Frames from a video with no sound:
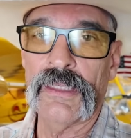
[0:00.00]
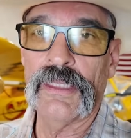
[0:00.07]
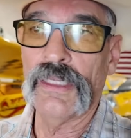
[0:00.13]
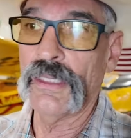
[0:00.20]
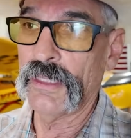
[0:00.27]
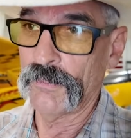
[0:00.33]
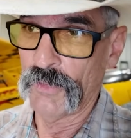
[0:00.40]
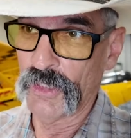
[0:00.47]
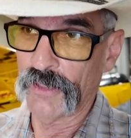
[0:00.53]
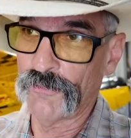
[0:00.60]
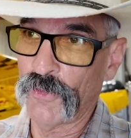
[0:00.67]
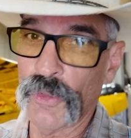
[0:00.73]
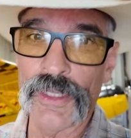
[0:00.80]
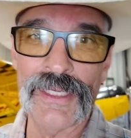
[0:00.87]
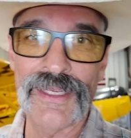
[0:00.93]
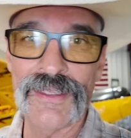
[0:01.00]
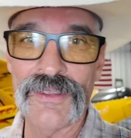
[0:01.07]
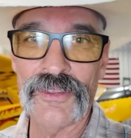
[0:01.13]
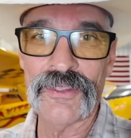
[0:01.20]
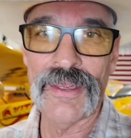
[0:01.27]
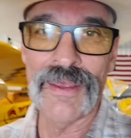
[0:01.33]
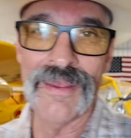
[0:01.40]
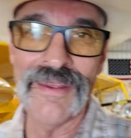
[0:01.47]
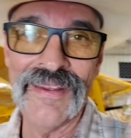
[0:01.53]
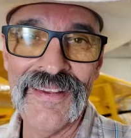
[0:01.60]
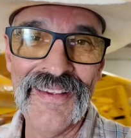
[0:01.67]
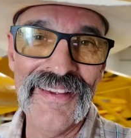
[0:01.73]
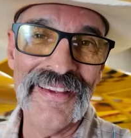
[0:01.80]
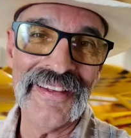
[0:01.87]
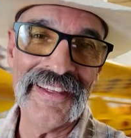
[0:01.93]
I'm looking forward to getting
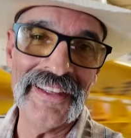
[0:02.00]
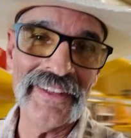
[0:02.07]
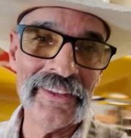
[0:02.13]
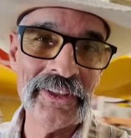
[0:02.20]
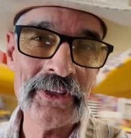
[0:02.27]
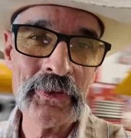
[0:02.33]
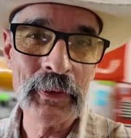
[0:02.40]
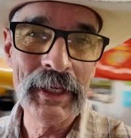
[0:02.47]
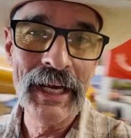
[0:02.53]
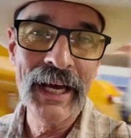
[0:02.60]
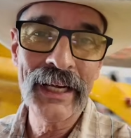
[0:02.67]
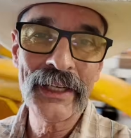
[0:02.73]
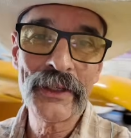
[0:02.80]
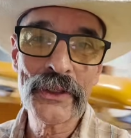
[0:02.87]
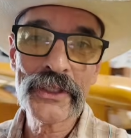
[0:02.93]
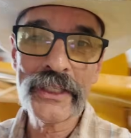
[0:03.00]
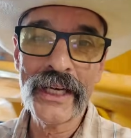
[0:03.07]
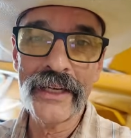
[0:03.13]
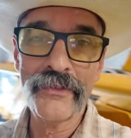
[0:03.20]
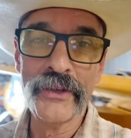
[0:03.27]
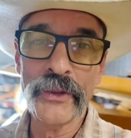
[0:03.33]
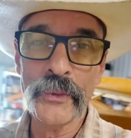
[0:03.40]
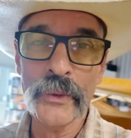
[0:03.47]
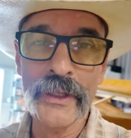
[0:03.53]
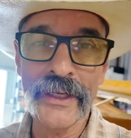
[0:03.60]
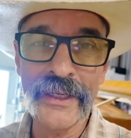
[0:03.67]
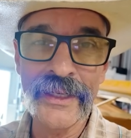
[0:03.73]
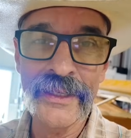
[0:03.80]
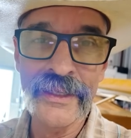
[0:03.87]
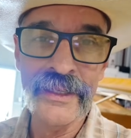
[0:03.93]
this one out of here. It's kind of in the
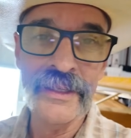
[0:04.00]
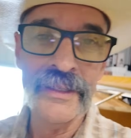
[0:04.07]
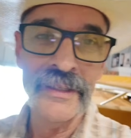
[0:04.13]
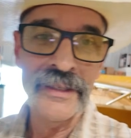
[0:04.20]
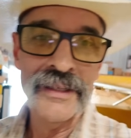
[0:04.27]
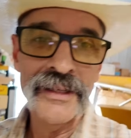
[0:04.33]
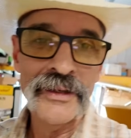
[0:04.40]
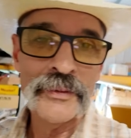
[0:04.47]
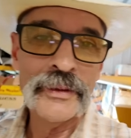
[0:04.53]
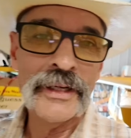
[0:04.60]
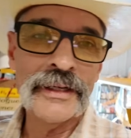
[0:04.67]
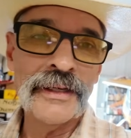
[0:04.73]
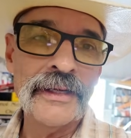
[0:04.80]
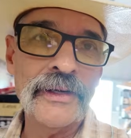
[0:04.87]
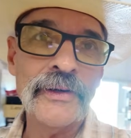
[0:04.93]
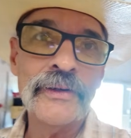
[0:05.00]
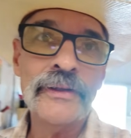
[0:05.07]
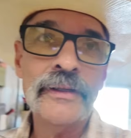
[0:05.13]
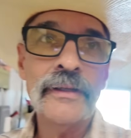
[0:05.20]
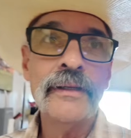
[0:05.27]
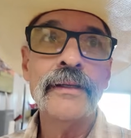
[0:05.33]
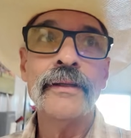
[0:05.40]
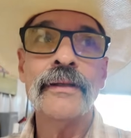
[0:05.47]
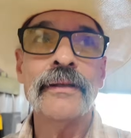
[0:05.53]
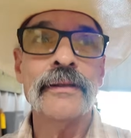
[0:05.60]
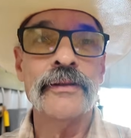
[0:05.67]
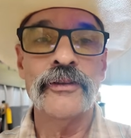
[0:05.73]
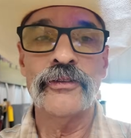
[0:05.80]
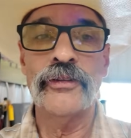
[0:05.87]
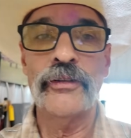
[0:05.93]
way right now.
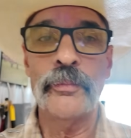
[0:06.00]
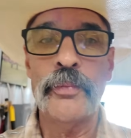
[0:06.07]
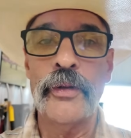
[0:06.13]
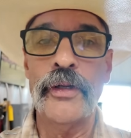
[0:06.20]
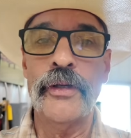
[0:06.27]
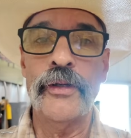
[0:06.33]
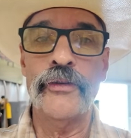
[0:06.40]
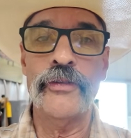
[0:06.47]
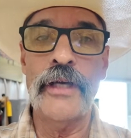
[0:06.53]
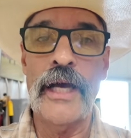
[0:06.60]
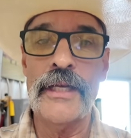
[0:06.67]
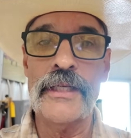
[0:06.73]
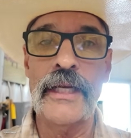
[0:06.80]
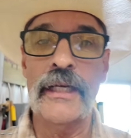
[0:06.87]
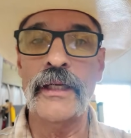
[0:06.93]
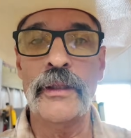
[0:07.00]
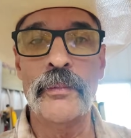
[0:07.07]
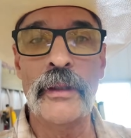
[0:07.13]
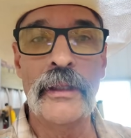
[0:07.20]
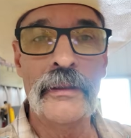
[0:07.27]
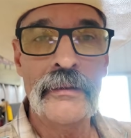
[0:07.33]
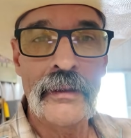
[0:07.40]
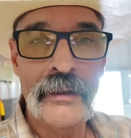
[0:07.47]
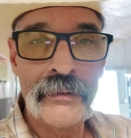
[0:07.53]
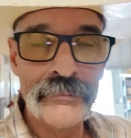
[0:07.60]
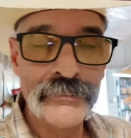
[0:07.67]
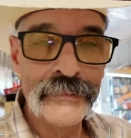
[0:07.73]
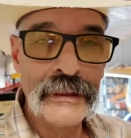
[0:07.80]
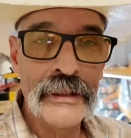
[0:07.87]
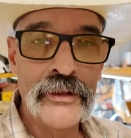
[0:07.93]
This is a pretty good size hangar, but
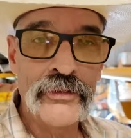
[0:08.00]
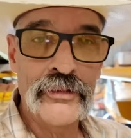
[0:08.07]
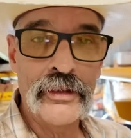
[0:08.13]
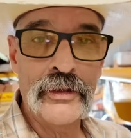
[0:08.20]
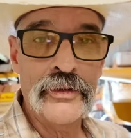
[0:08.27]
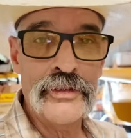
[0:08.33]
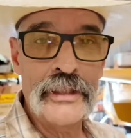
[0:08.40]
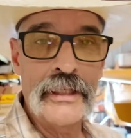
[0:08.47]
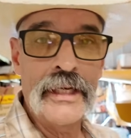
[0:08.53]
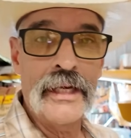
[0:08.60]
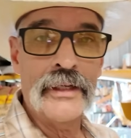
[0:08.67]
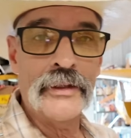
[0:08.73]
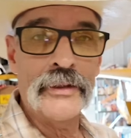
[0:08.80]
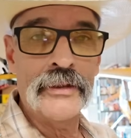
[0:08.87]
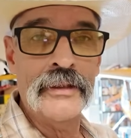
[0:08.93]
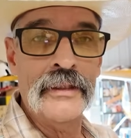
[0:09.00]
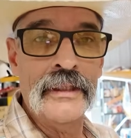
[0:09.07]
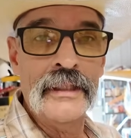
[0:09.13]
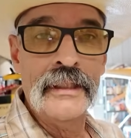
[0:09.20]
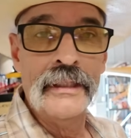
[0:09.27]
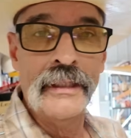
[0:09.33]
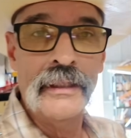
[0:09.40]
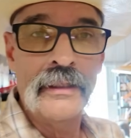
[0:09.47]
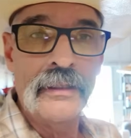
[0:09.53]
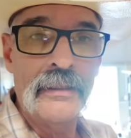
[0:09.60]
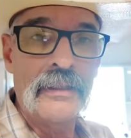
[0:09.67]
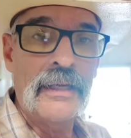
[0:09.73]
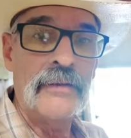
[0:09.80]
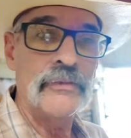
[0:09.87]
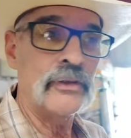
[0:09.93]
it is still a T hangar,
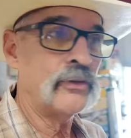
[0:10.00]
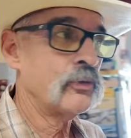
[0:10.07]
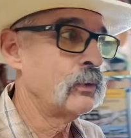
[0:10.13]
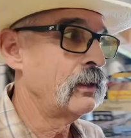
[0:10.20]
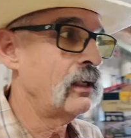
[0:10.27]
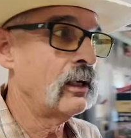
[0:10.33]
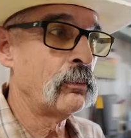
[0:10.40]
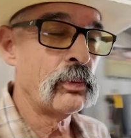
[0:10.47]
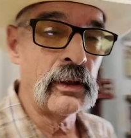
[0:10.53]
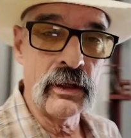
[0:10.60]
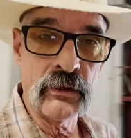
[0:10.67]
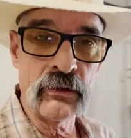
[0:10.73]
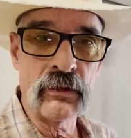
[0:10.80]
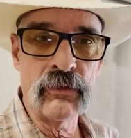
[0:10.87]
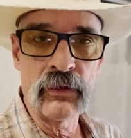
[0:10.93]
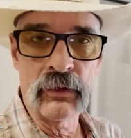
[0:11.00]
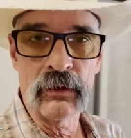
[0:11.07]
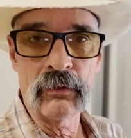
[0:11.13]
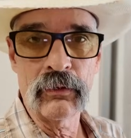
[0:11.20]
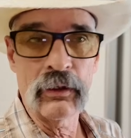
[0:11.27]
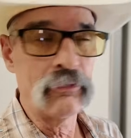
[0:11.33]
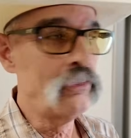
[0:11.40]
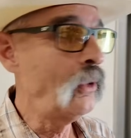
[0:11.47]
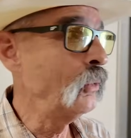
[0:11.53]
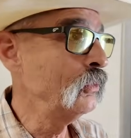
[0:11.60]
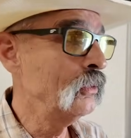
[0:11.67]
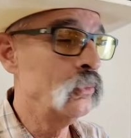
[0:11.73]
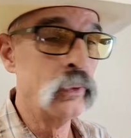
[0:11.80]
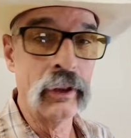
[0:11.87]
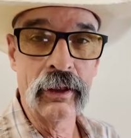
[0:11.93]
and having 3 airplanes, even the
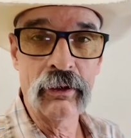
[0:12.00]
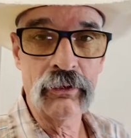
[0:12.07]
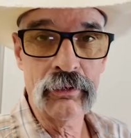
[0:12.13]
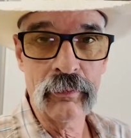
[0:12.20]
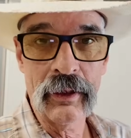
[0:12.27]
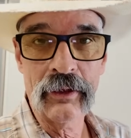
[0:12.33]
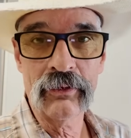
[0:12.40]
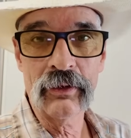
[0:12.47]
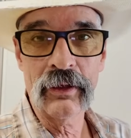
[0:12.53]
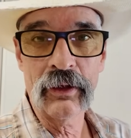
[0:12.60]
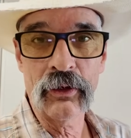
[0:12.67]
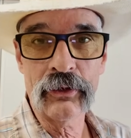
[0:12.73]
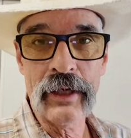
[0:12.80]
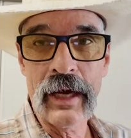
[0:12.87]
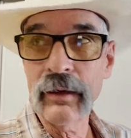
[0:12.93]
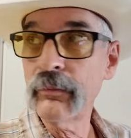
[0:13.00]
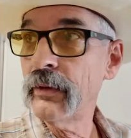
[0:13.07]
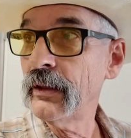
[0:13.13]
folded wings, makes it a little tight.